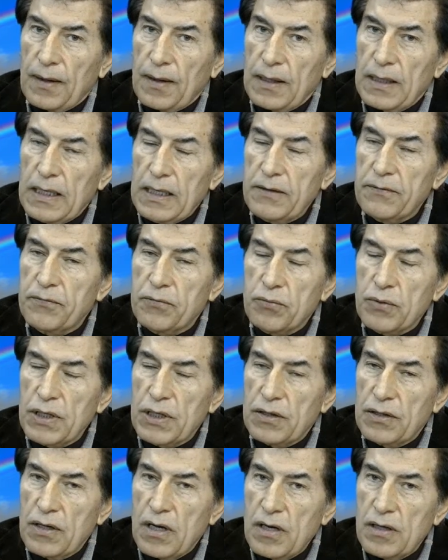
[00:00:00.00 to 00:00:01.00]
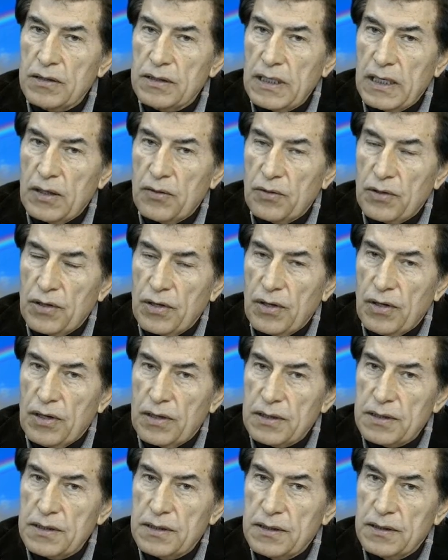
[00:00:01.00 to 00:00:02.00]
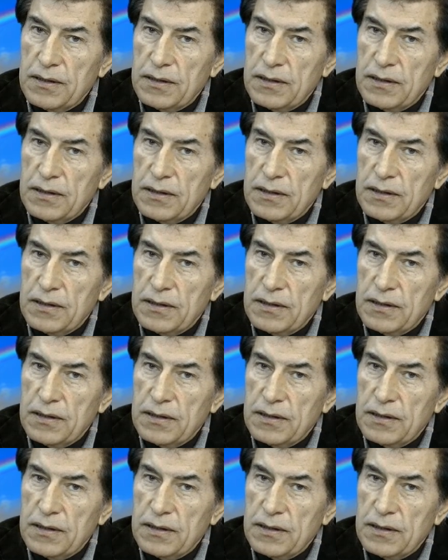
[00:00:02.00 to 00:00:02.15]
if we are not our heart,